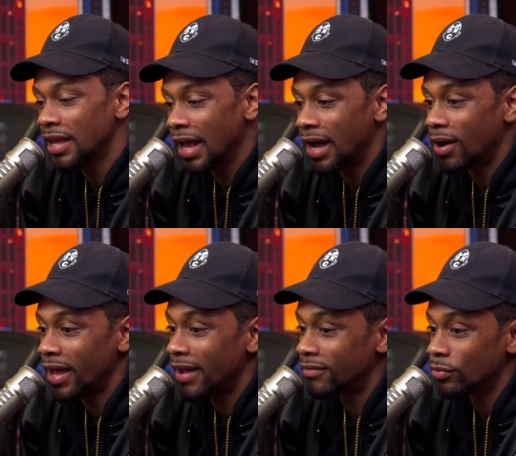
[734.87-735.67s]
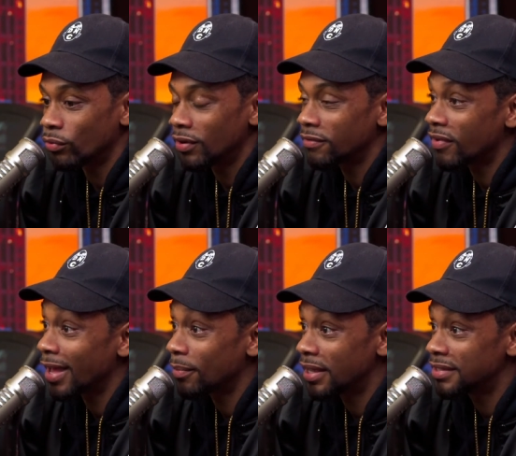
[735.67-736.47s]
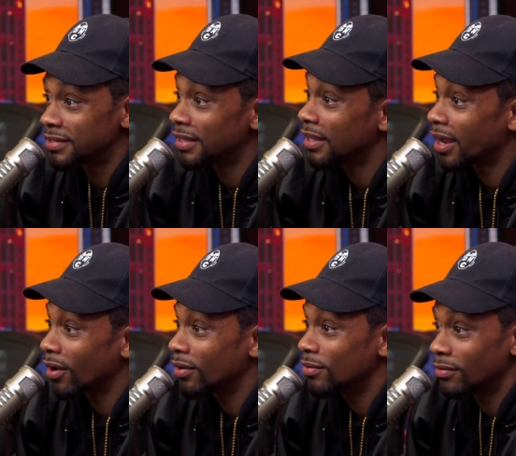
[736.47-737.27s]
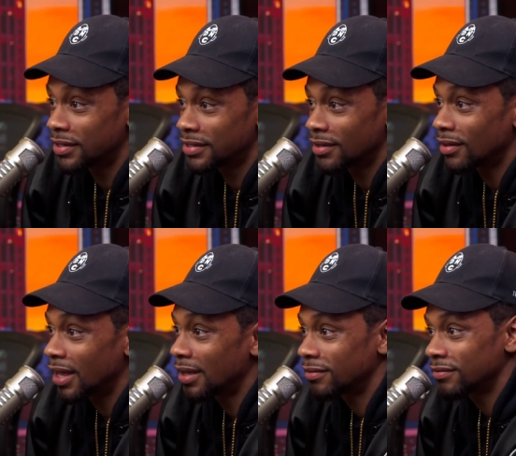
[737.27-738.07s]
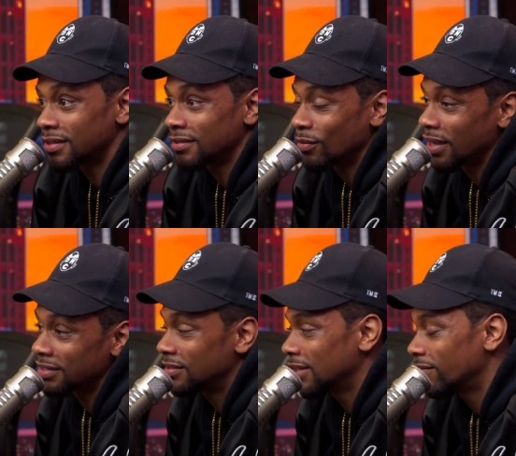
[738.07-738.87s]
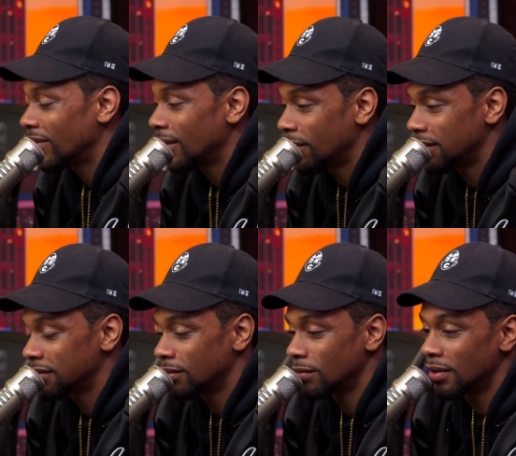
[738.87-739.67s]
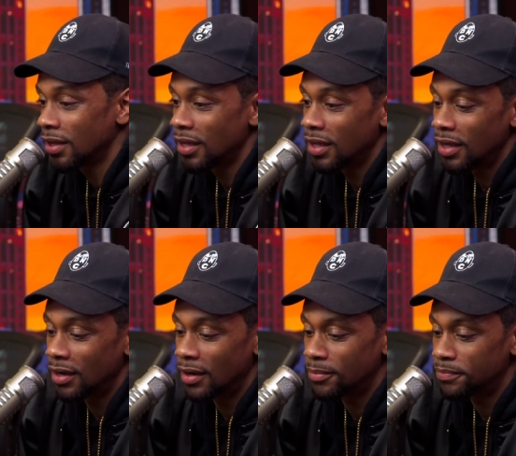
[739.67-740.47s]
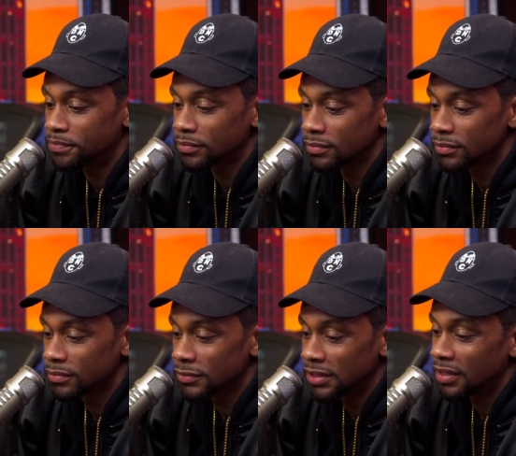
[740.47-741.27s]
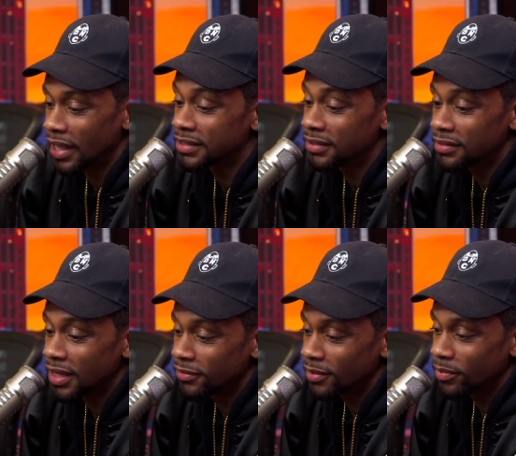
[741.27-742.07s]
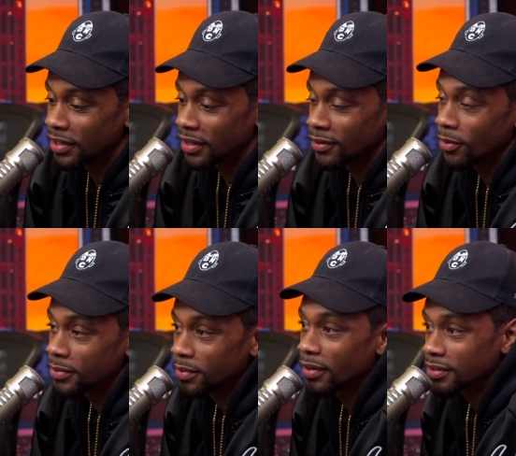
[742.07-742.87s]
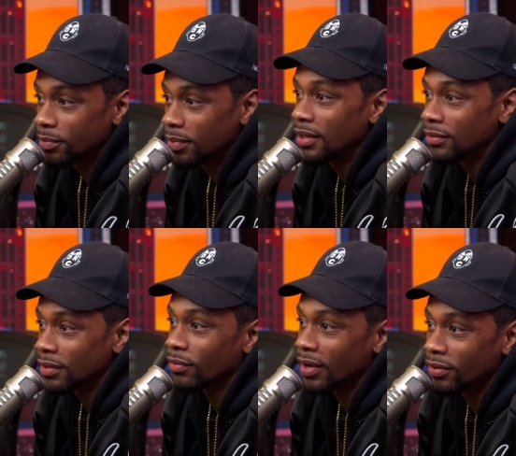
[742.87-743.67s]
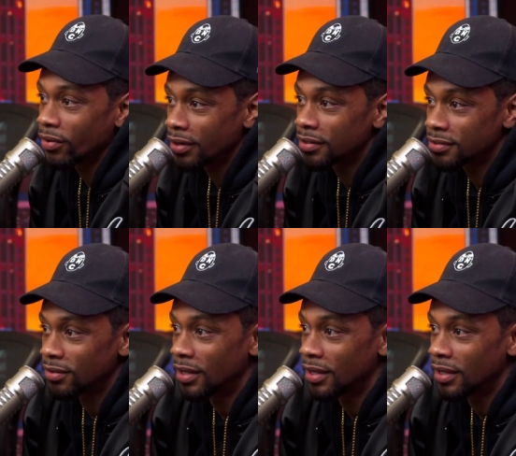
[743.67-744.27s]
how having a real fan base can carry you the rest of your life, just watching Tip fan base. So um, it's, it's definitely been a dope experience being around Grand Hustle.